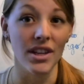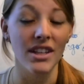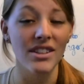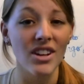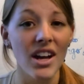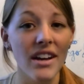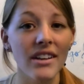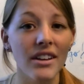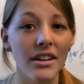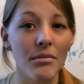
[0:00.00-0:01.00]
It's
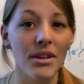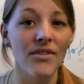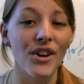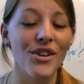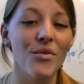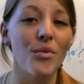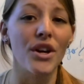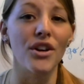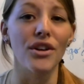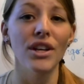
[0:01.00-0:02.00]
not gonna be a volume
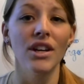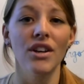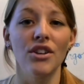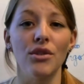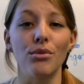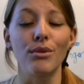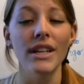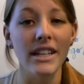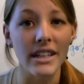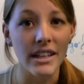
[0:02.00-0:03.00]
where you
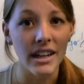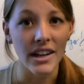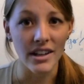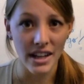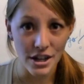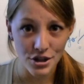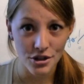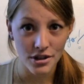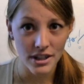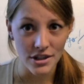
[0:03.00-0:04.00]
read it and it catches
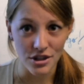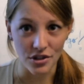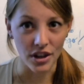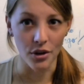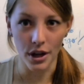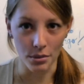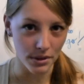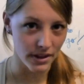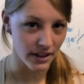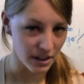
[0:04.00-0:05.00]
your attention and you're like, okay,
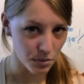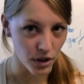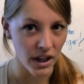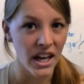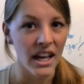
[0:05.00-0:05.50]
read the next book.